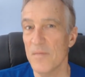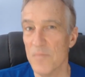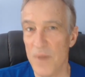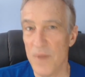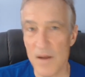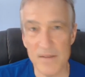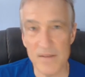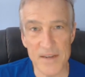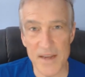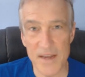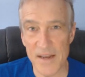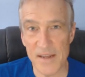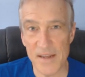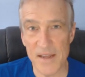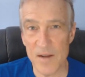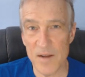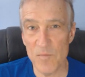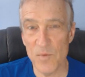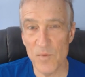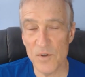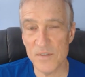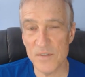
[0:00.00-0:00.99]
Probably not a lot
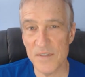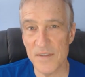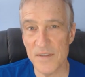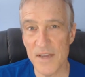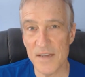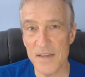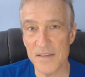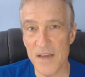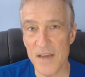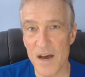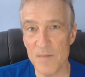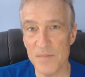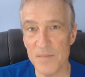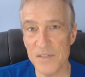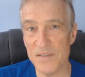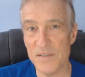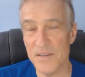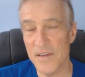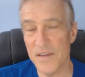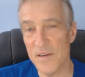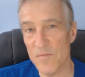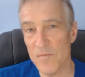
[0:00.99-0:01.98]
of books on that topic,
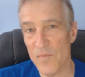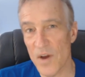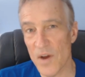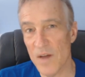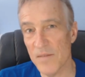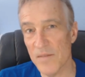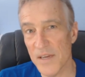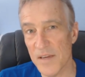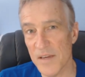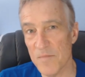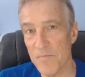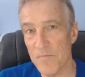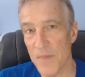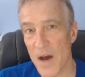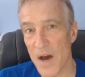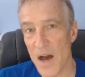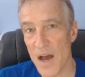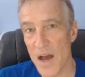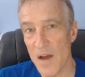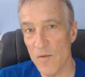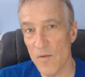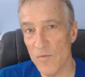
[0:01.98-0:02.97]
so you can probably get
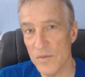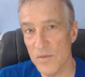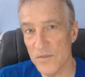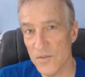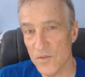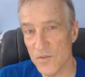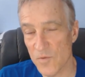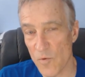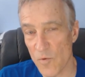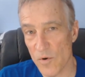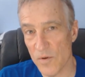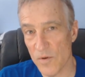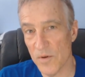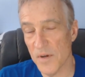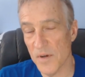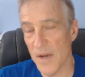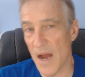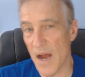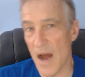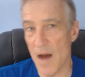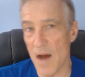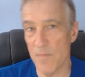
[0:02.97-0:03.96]
by with shorter
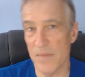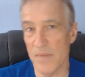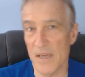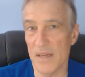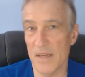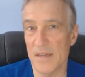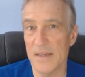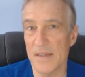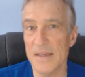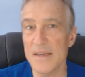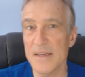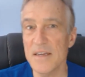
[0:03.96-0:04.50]
copy